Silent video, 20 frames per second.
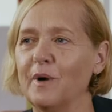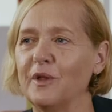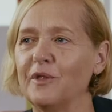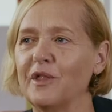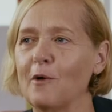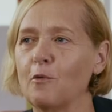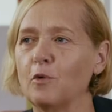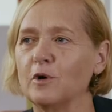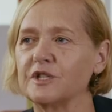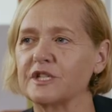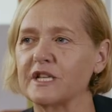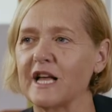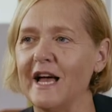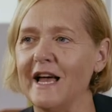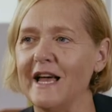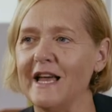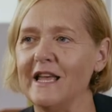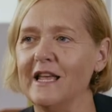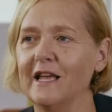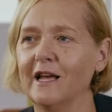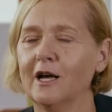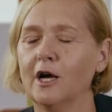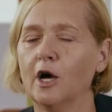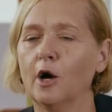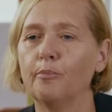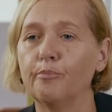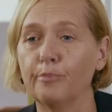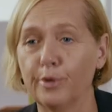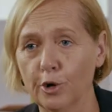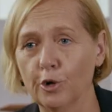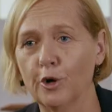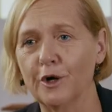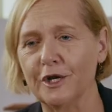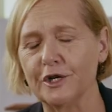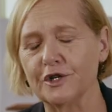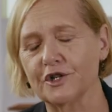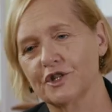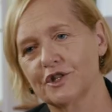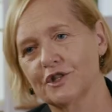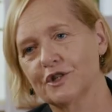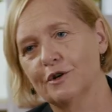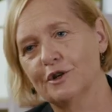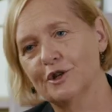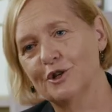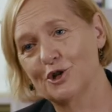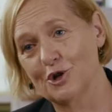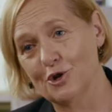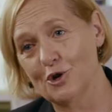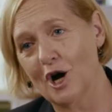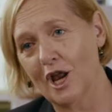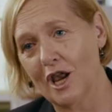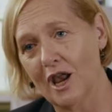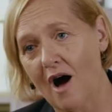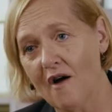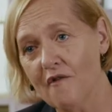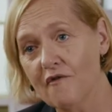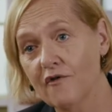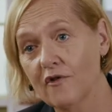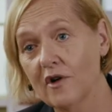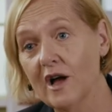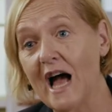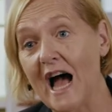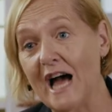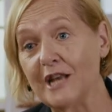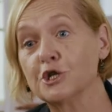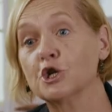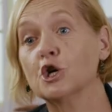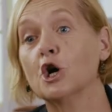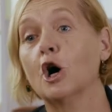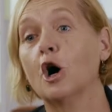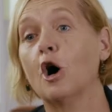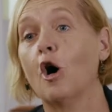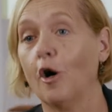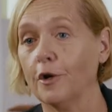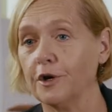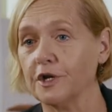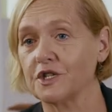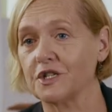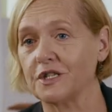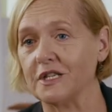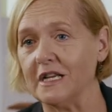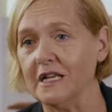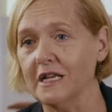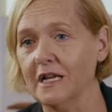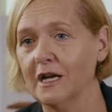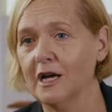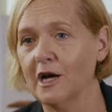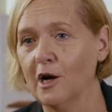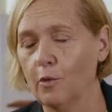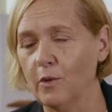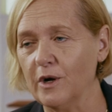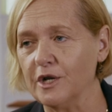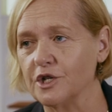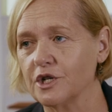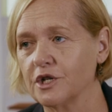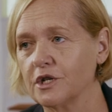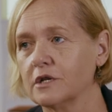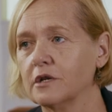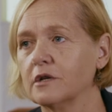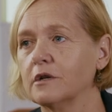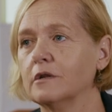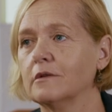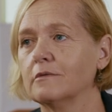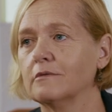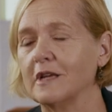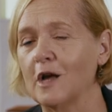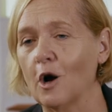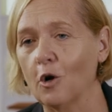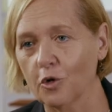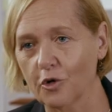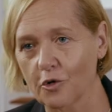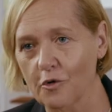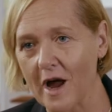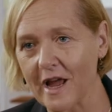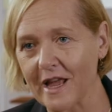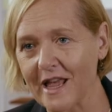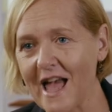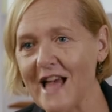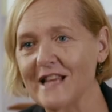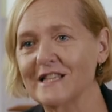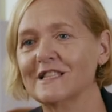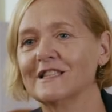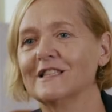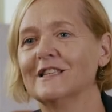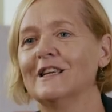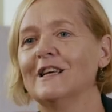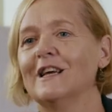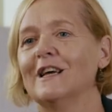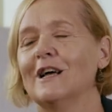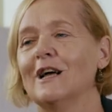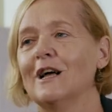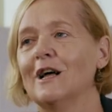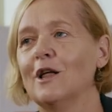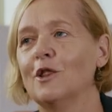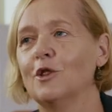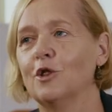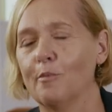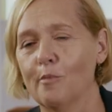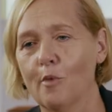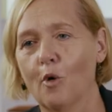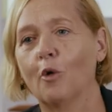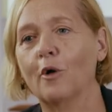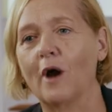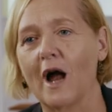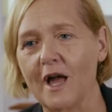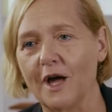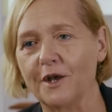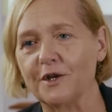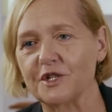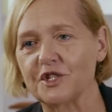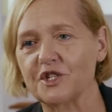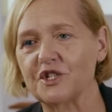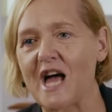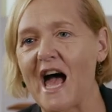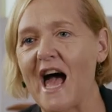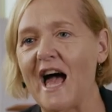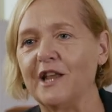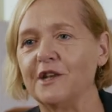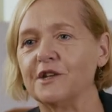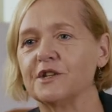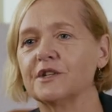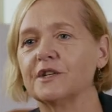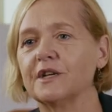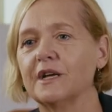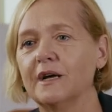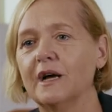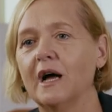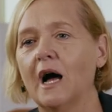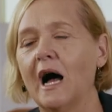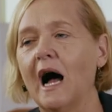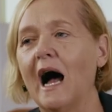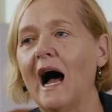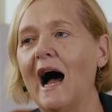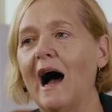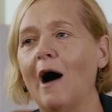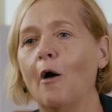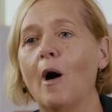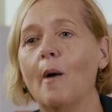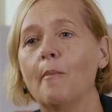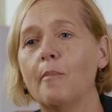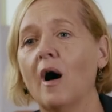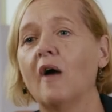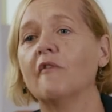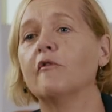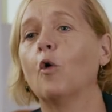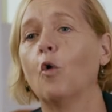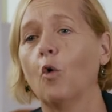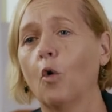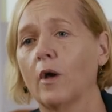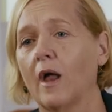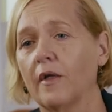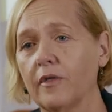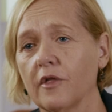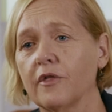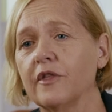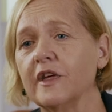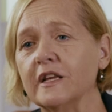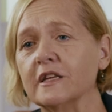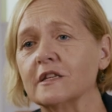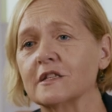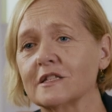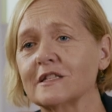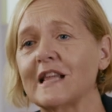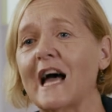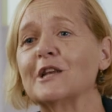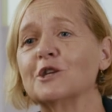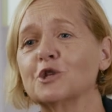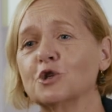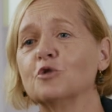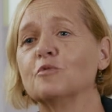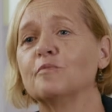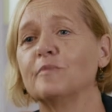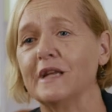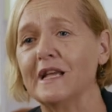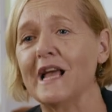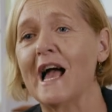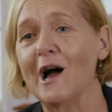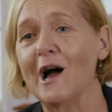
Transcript: But there was a pureness to her love and to her honesty, which the older I get, the more I understand how above all other things that should be